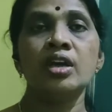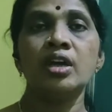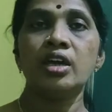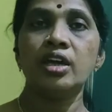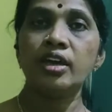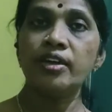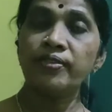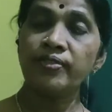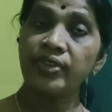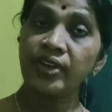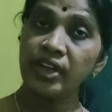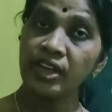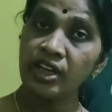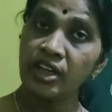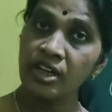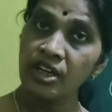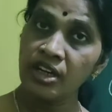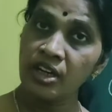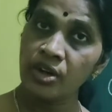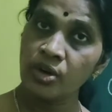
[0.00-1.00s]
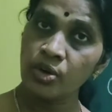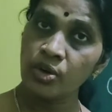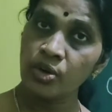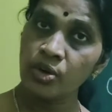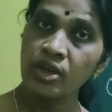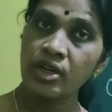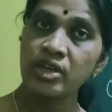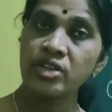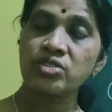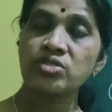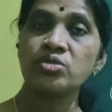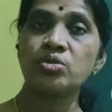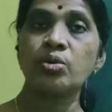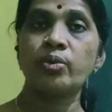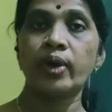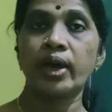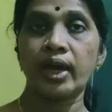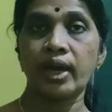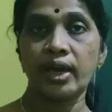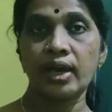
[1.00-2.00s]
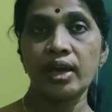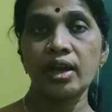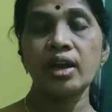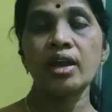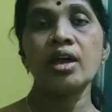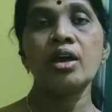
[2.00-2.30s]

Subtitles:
if the Indian rulers were